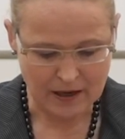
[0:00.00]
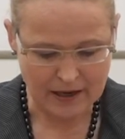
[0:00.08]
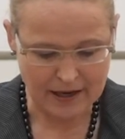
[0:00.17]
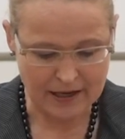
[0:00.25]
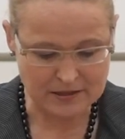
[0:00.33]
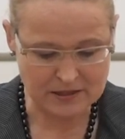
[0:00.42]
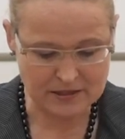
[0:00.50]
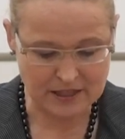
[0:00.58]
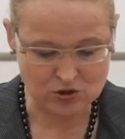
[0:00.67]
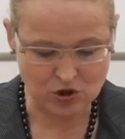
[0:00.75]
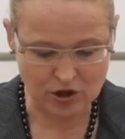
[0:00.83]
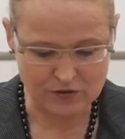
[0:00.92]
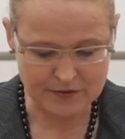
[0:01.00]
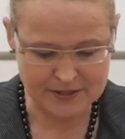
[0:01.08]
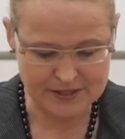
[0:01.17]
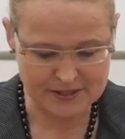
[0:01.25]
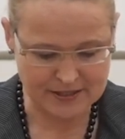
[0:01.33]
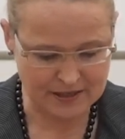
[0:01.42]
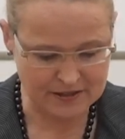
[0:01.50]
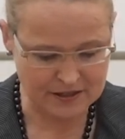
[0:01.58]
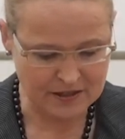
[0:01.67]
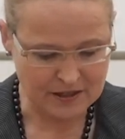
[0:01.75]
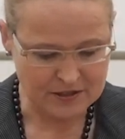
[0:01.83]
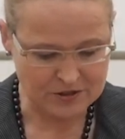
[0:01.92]
Ernst Kantorowicz's
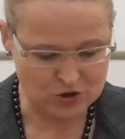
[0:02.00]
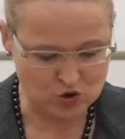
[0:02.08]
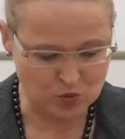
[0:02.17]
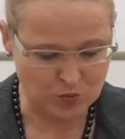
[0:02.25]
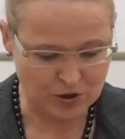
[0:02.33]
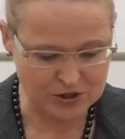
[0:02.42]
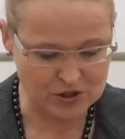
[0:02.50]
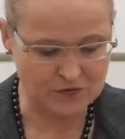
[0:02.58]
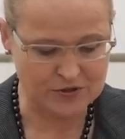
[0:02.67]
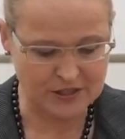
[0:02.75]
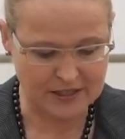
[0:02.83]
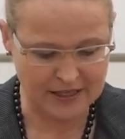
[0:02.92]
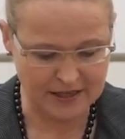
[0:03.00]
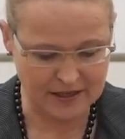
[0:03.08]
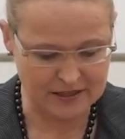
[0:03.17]
study, The Two Bodies of the King,